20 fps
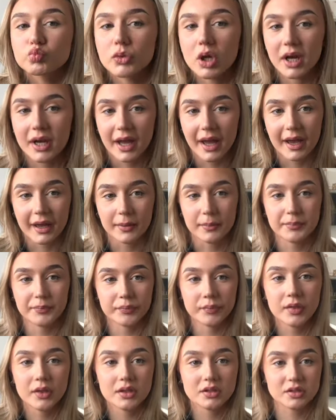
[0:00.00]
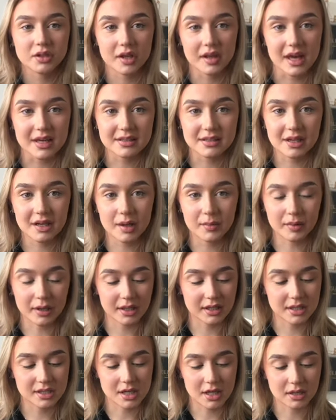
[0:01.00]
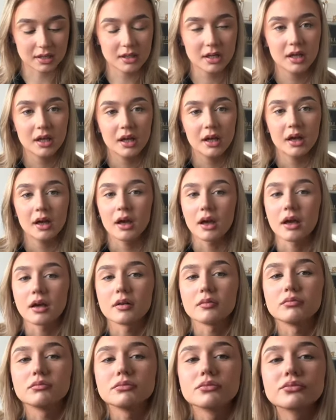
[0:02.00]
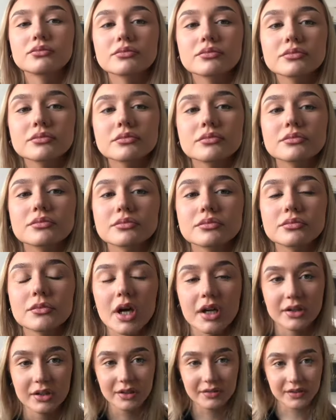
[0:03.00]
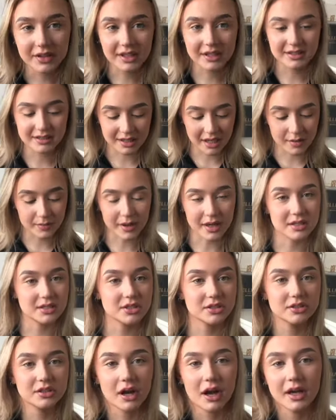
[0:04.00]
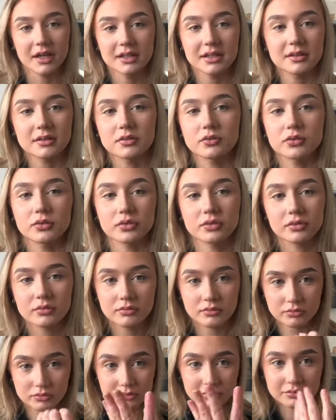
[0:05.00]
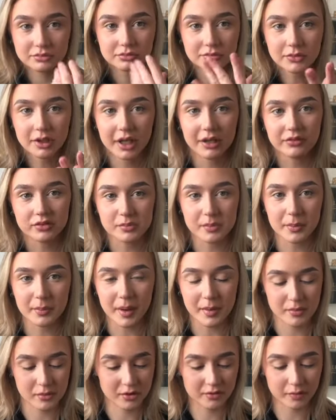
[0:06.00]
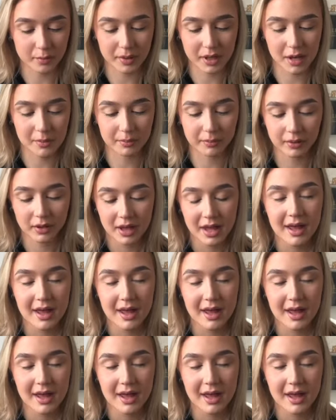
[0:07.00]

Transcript: Okay, so that's the lip liner done. Um, I don't know if you can see, but it just kind of gives them a bit more of a plump.